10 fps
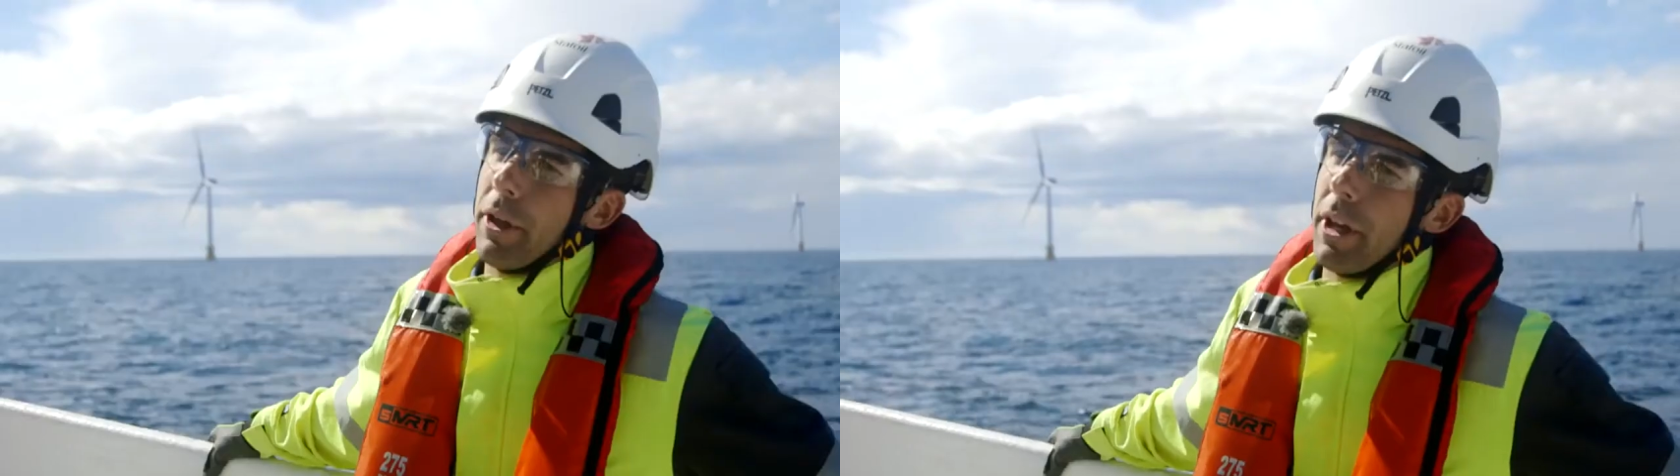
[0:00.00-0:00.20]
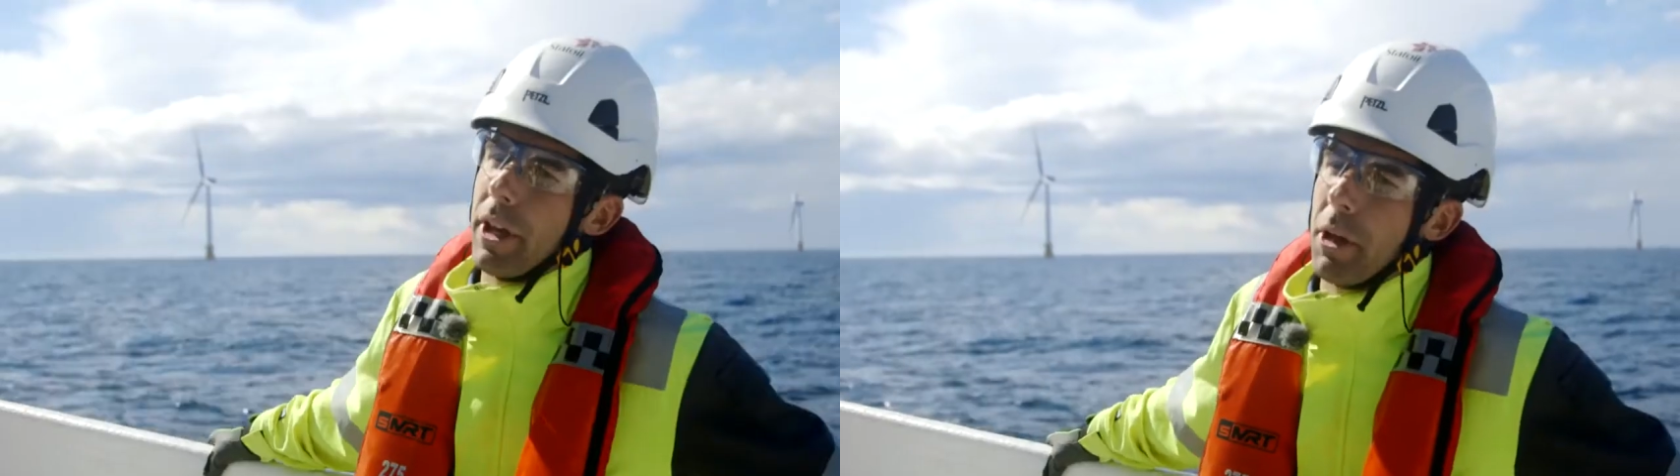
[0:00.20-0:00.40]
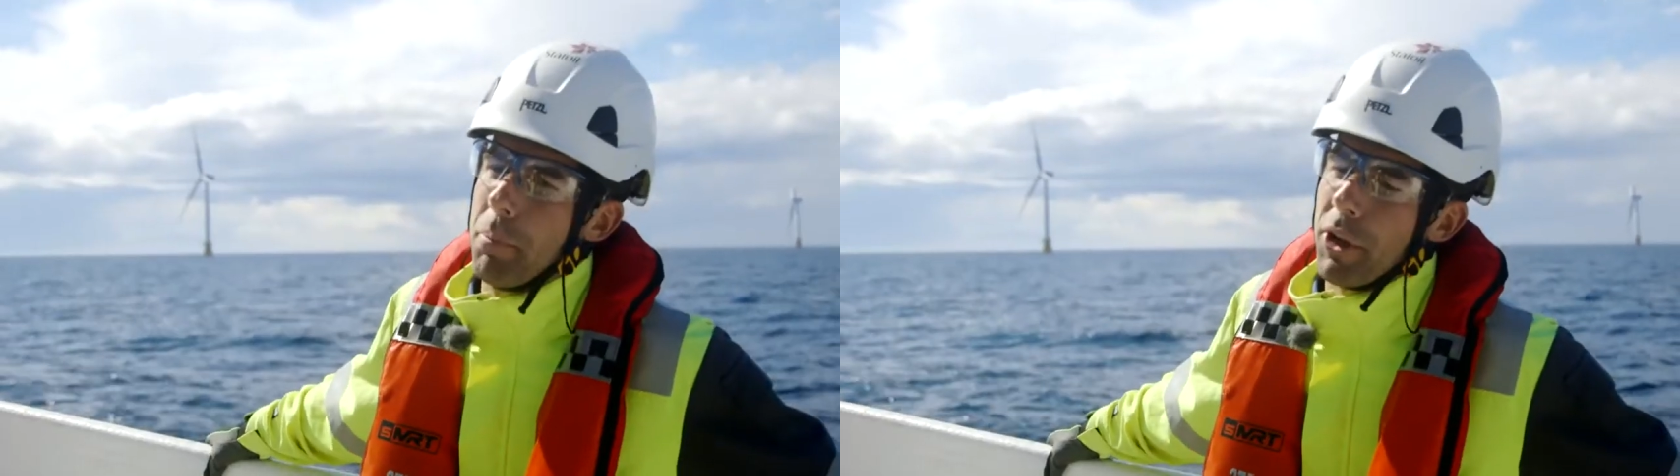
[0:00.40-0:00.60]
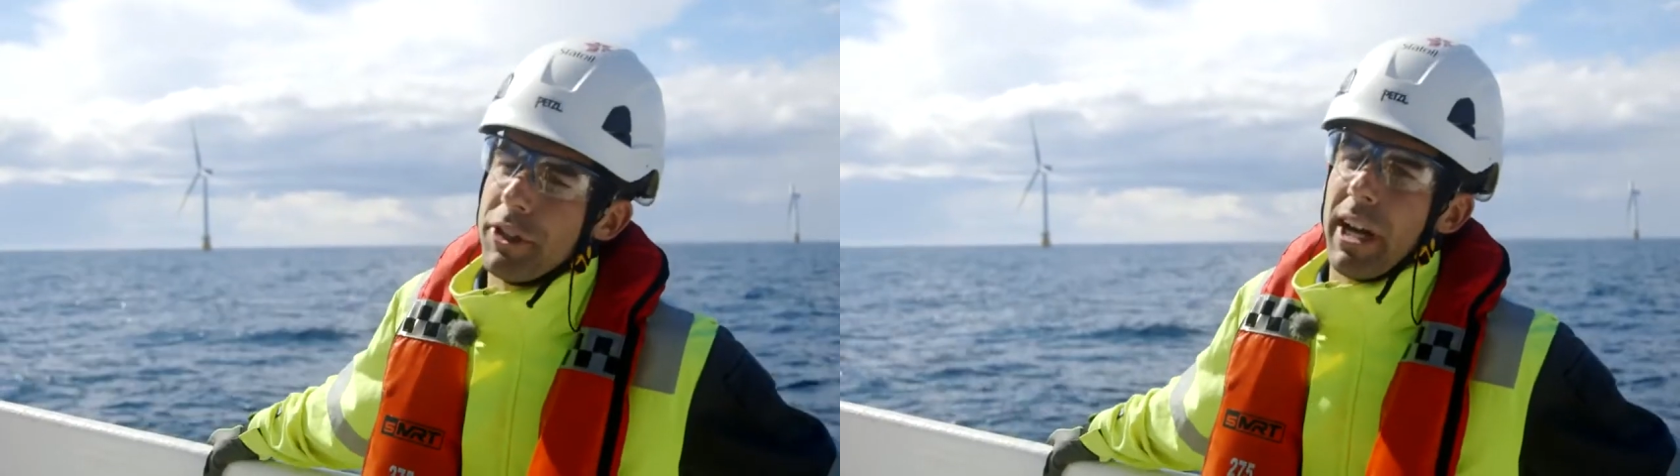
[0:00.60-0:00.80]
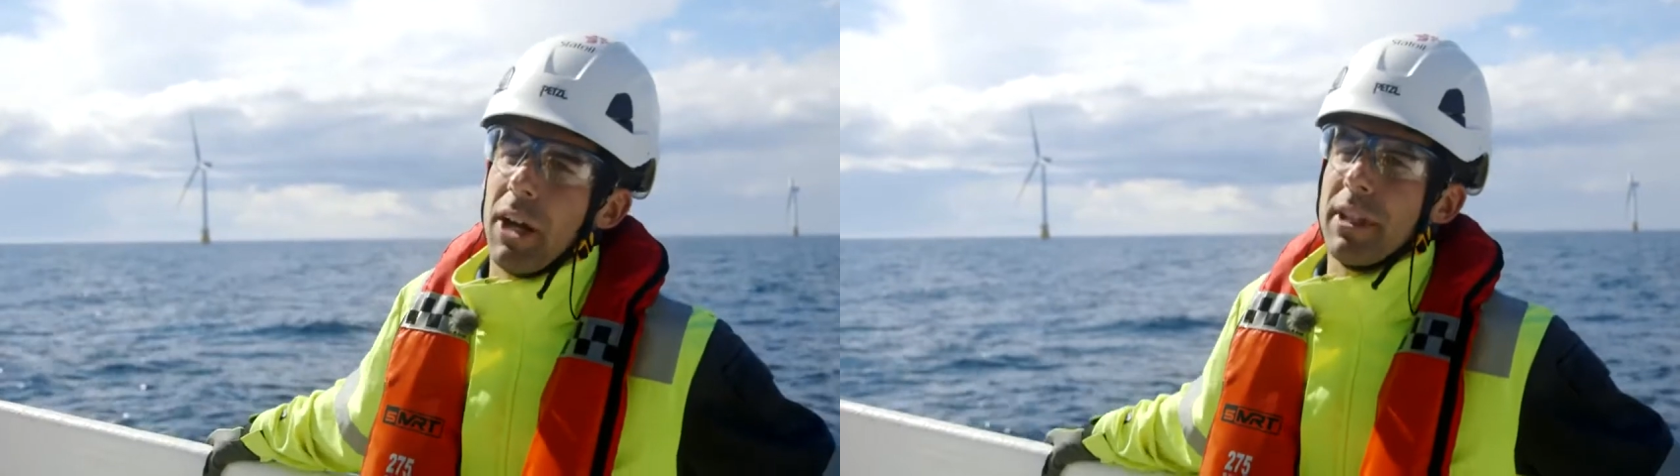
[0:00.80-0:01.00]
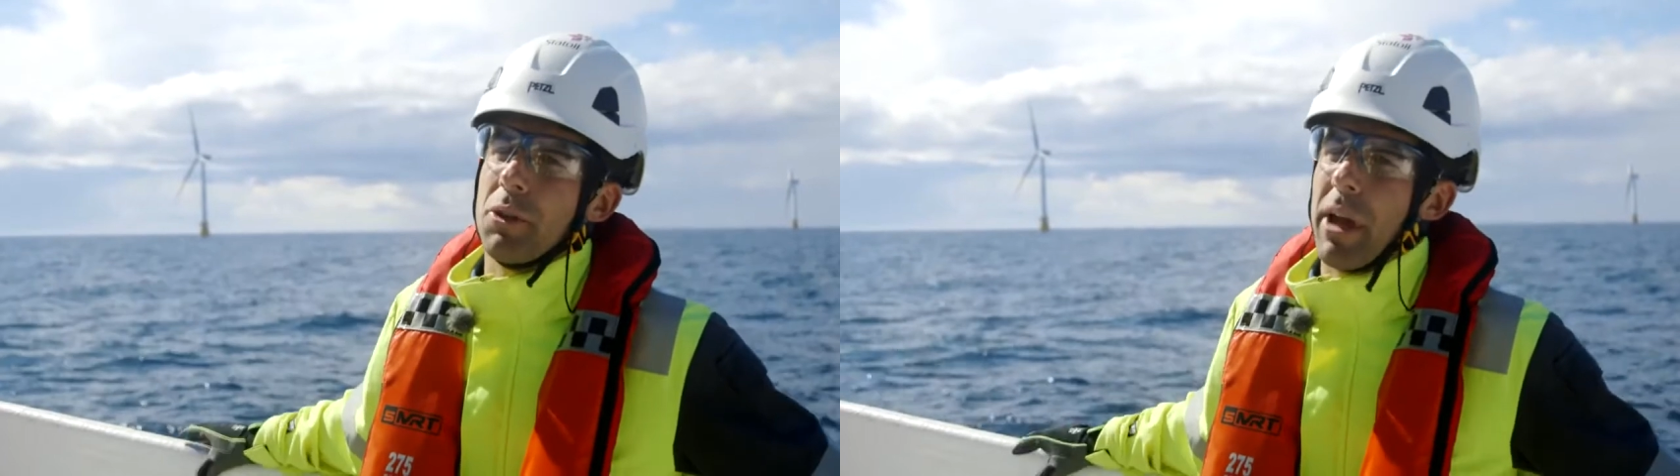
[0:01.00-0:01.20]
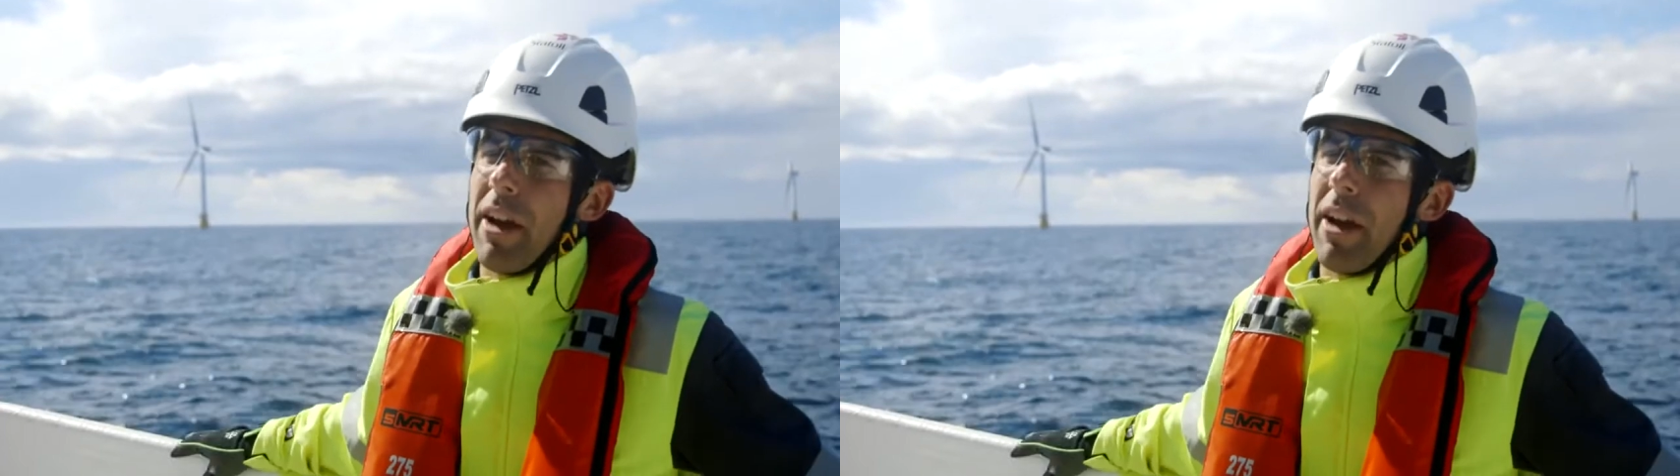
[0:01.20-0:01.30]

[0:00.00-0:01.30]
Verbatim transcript: uh, pointing out that we